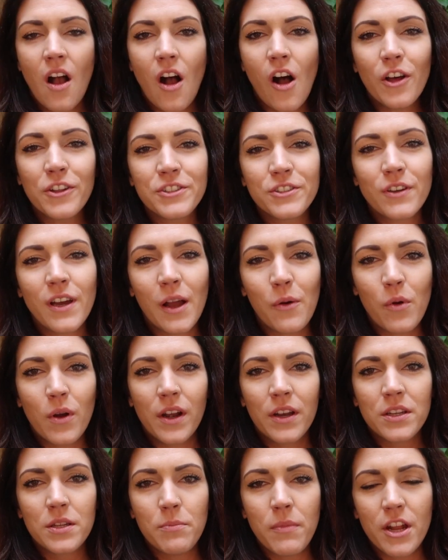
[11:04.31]
Also, I
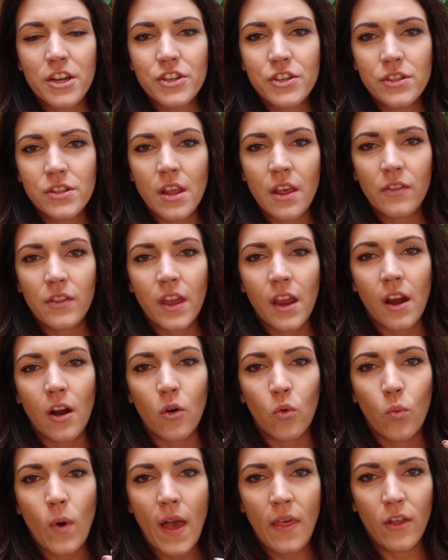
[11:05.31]
wanted to mention that they
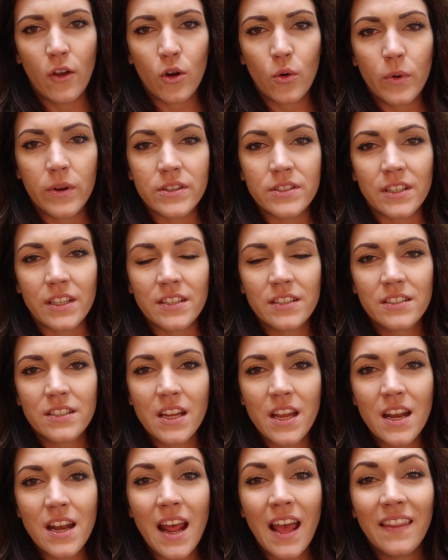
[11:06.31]
are weather
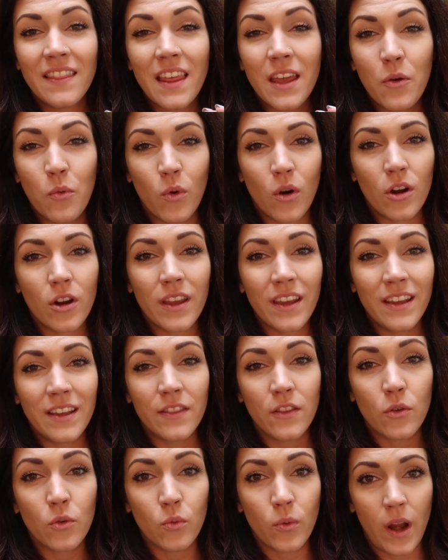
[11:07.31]
resistant and they work
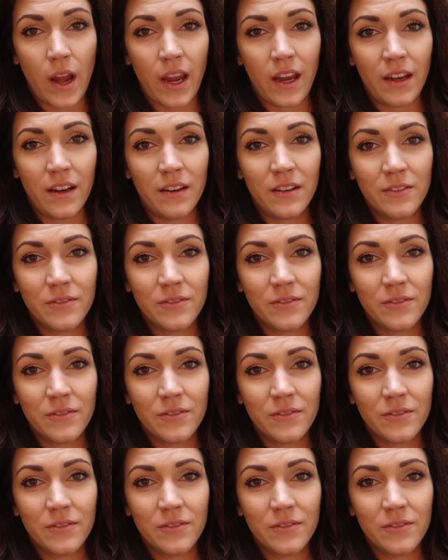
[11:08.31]
in the rain.